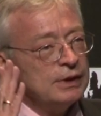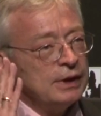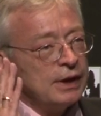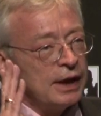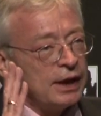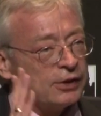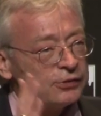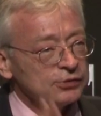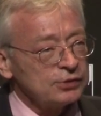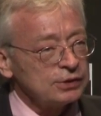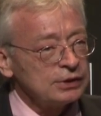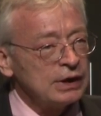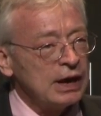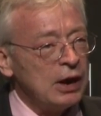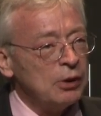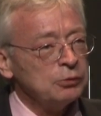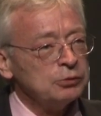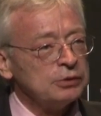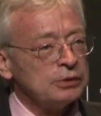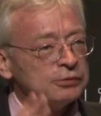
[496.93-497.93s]
as a
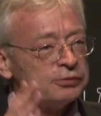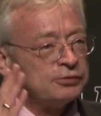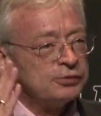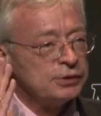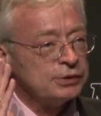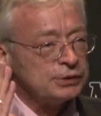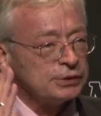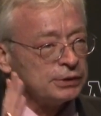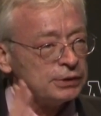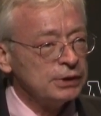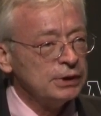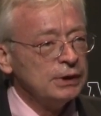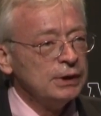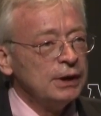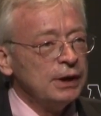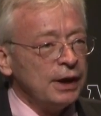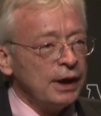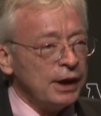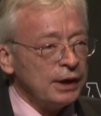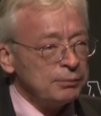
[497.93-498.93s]
counterfeiter
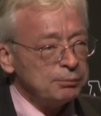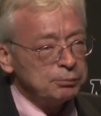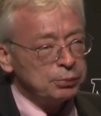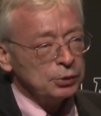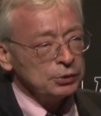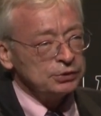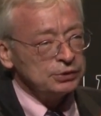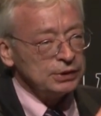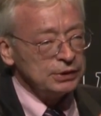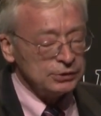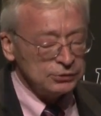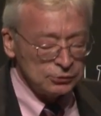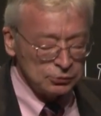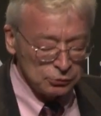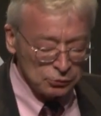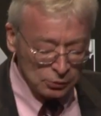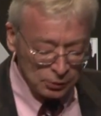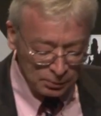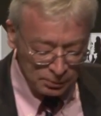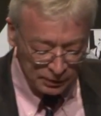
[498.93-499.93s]
and put
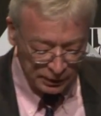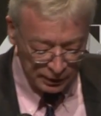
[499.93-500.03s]
into